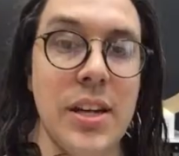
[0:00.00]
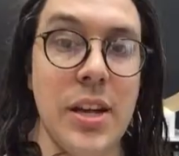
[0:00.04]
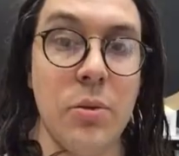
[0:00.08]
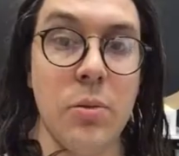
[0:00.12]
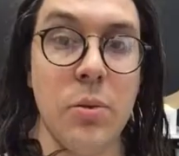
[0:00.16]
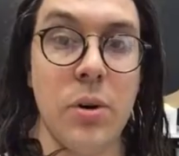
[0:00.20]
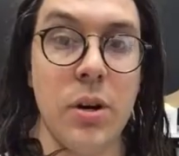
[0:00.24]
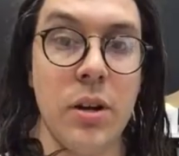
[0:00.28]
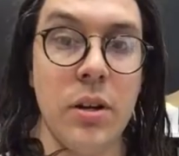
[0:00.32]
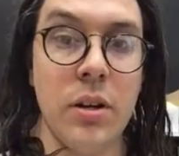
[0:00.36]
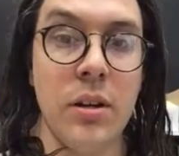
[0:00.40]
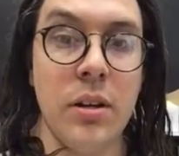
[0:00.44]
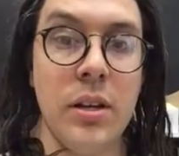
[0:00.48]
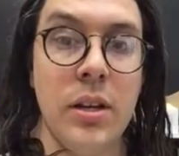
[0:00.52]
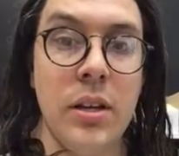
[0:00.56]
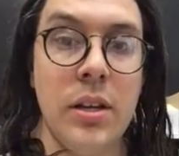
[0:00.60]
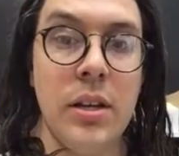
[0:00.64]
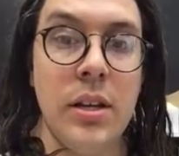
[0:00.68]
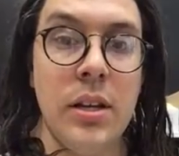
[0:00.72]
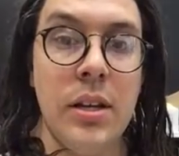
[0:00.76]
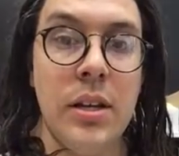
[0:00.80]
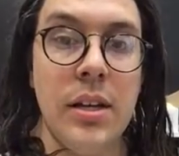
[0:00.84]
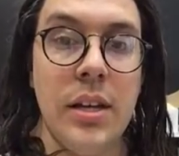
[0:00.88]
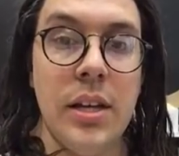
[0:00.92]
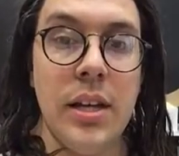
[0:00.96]
Network.
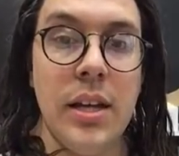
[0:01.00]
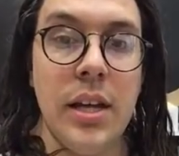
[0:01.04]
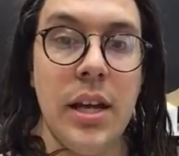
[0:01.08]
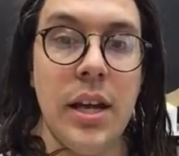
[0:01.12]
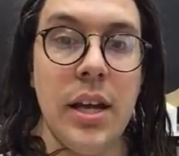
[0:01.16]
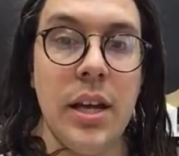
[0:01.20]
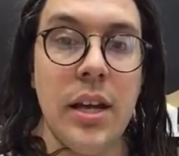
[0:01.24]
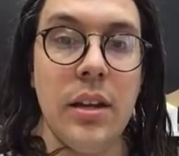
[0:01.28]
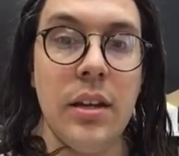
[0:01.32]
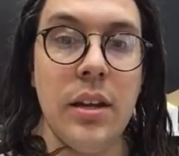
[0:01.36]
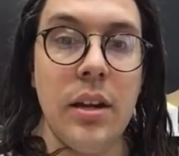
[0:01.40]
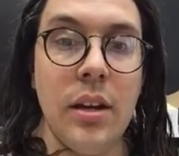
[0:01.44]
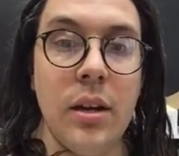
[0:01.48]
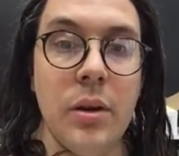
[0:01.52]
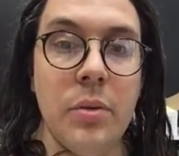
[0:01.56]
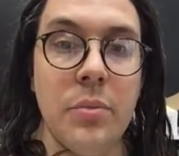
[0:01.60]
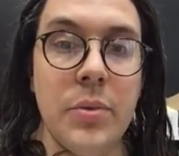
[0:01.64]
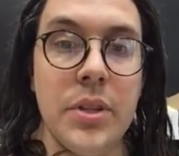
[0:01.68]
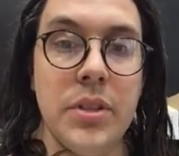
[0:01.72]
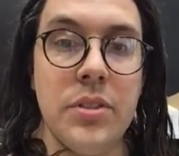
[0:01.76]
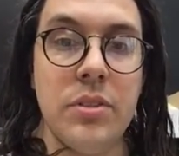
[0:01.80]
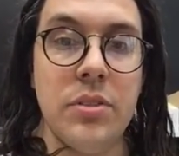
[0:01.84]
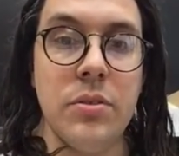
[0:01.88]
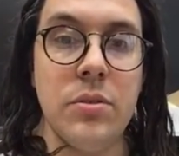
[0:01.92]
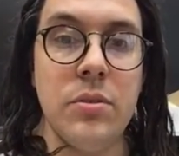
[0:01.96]
And
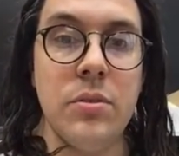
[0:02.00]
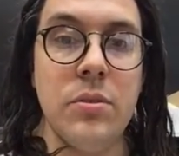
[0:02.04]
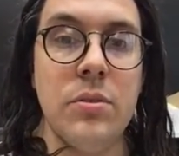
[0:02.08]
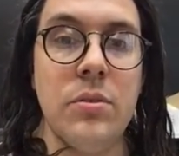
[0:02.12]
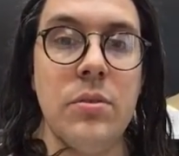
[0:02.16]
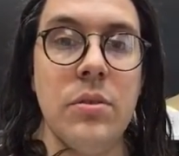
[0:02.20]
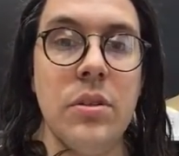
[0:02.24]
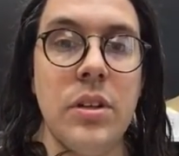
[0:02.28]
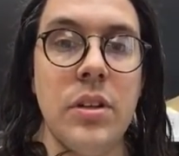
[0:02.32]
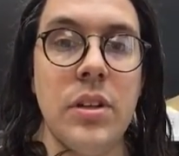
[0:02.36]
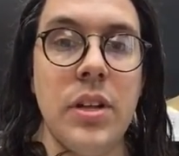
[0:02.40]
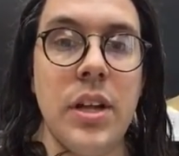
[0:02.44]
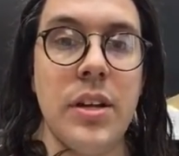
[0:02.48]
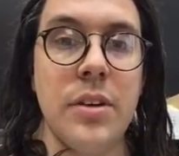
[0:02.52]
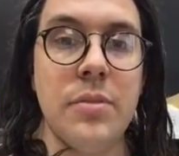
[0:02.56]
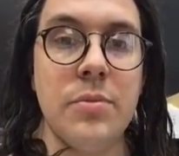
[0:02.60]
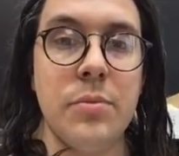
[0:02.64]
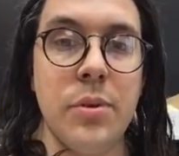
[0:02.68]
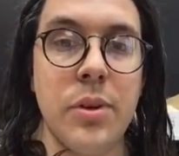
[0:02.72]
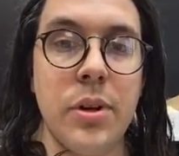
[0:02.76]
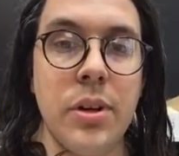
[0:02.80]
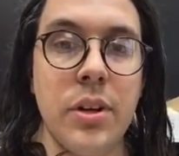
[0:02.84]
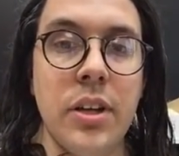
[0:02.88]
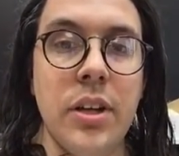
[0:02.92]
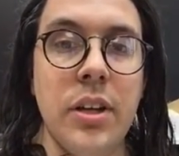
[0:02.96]
we do a lot
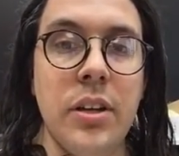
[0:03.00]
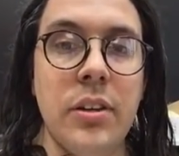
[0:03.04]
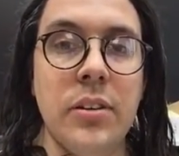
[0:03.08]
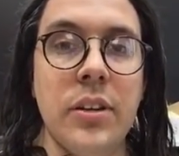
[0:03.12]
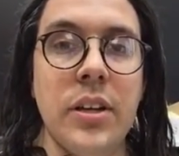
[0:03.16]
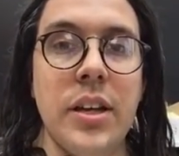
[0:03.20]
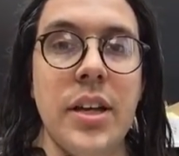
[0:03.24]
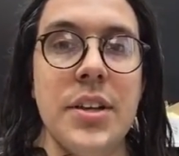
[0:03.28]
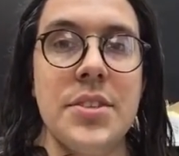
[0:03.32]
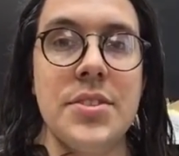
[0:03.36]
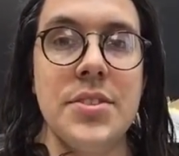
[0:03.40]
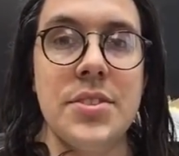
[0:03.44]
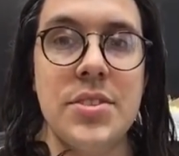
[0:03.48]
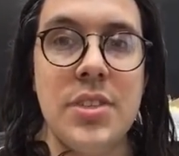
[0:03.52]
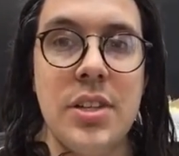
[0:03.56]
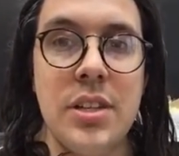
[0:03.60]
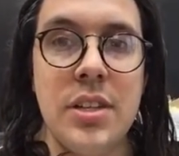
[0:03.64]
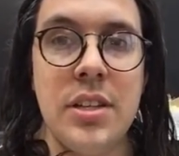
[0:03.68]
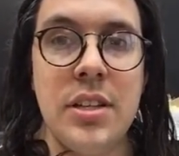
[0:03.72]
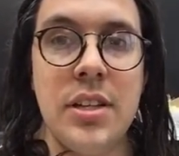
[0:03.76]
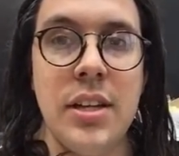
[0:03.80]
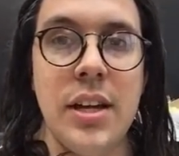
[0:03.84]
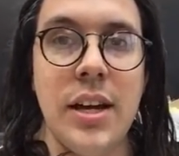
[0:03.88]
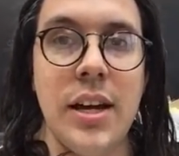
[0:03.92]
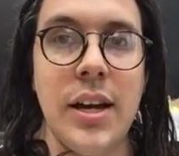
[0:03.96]
of work here in Kansas
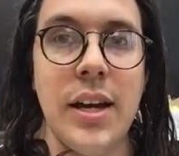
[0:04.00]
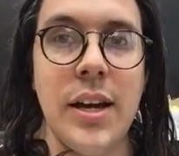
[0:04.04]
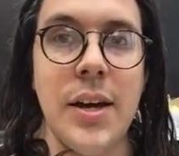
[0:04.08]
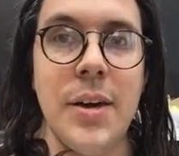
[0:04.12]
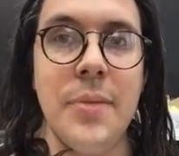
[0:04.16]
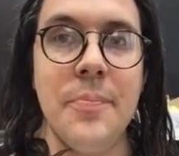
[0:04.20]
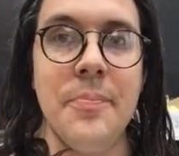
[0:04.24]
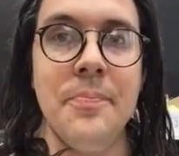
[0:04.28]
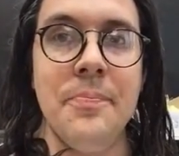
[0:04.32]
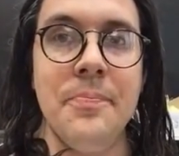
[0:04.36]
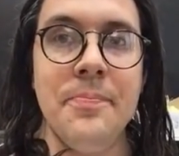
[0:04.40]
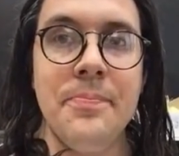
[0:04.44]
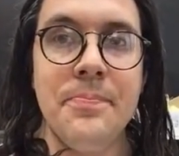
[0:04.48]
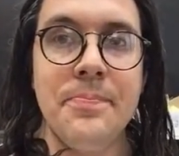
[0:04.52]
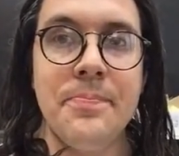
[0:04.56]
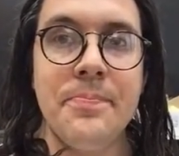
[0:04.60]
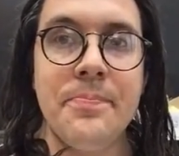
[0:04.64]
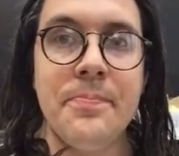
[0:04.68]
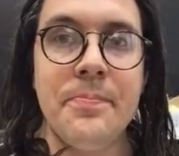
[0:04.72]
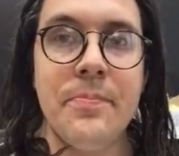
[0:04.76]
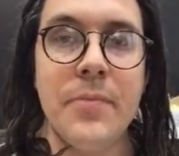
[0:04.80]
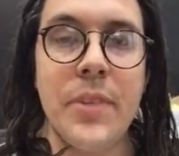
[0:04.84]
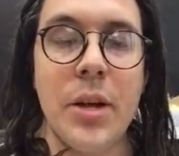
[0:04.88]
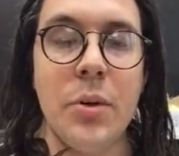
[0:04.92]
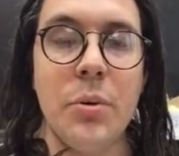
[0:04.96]
City.
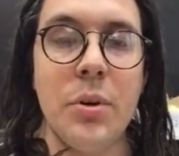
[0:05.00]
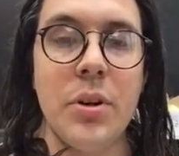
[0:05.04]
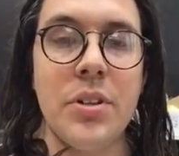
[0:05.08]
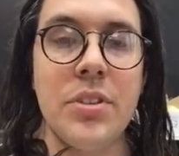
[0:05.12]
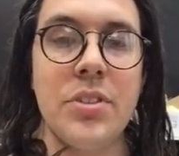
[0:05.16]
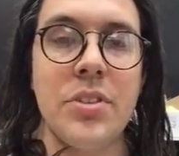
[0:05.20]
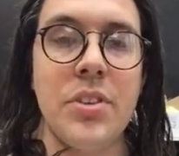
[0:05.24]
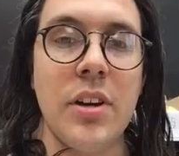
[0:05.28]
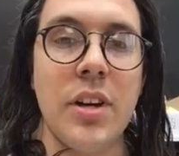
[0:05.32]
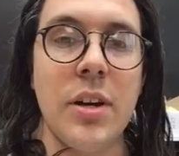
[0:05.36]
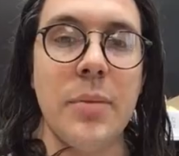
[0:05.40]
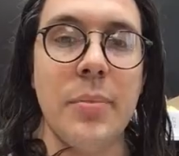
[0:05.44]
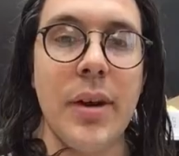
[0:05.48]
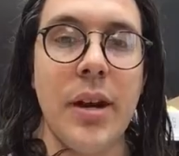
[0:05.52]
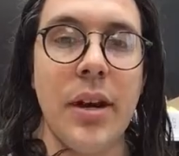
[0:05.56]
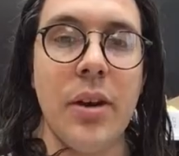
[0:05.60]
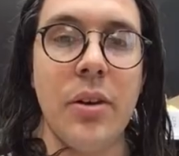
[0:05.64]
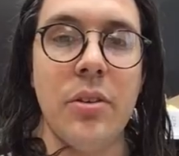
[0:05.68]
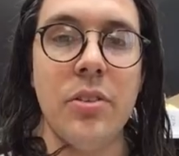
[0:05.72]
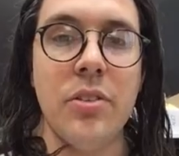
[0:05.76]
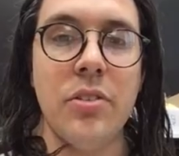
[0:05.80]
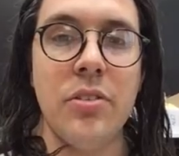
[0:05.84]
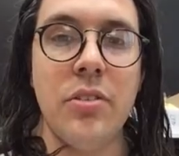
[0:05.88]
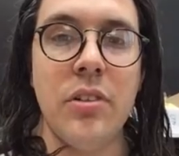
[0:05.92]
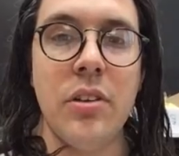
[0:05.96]
I wanted to talk
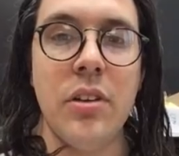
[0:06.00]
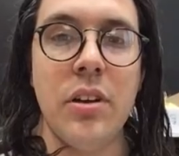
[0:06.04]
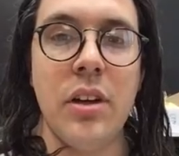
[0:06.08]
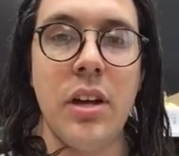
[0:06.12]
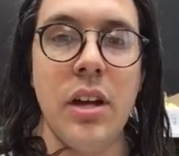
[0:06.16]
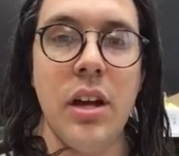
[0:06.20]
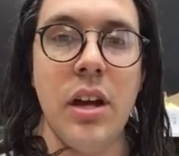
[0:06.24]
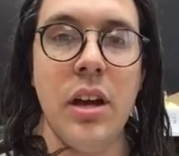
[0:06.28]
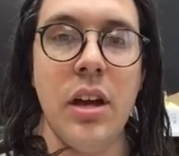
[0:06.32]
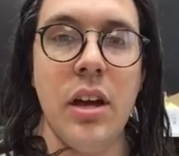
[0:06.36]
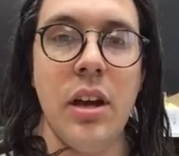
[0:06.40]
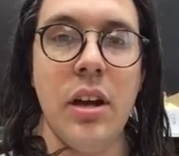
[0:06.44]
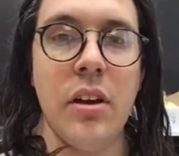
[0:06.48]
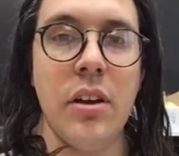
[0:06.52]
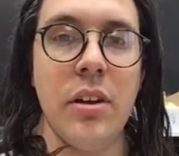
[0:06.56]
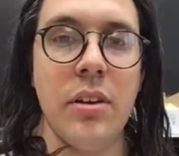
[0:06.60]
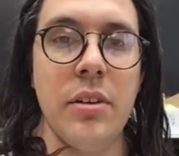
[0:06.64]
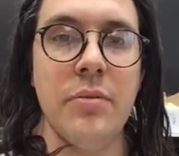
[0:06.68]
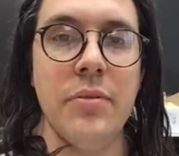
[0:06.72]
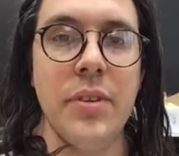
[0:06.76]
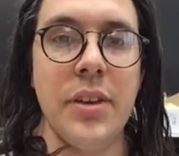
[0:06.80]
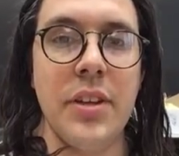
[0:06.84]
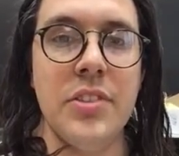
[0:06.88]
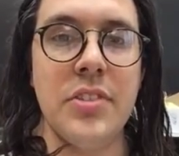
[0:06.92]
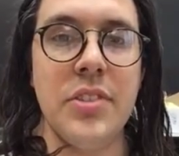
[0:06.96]
about an
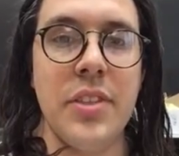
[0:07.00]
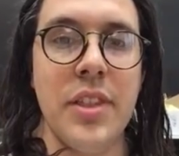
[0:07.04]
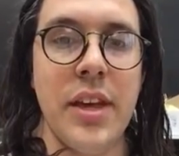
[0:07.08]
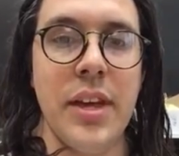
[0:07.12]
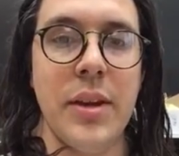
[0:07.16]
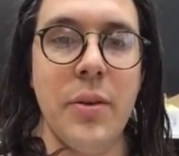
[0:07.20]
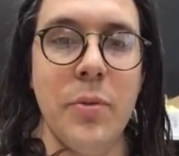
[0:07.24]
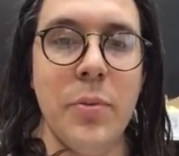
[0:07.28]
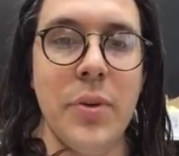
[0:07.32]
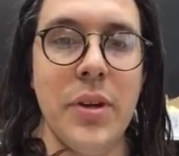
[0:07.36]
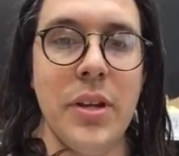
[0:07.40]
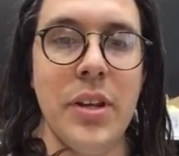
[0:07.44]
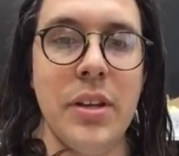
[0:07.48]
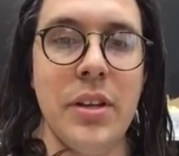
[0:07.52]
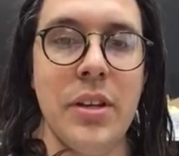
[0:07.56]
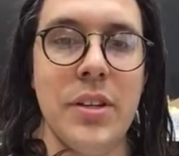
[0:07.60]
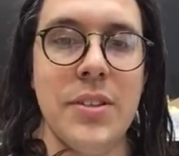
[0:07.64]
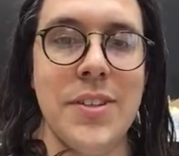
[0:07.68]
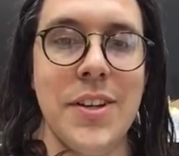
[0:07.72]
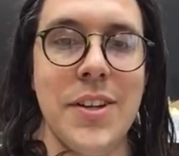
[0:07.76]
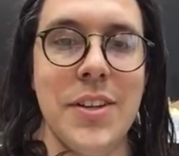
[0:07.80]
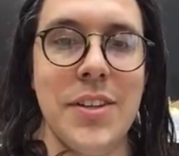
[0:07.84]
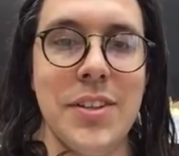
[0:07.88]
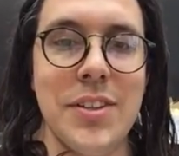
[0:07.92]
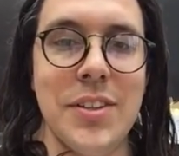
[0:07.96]
event that we
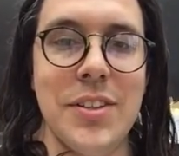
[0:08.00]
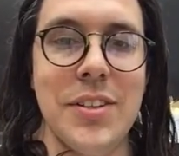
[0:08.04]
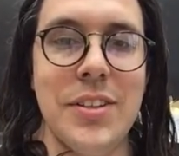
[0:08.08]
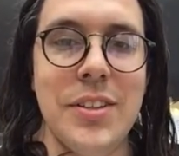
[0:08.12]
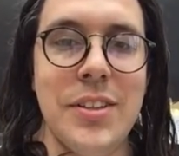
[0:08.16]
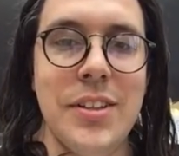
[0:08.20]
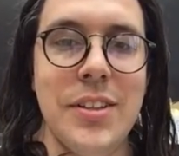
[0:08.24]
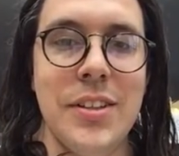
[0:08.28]
attended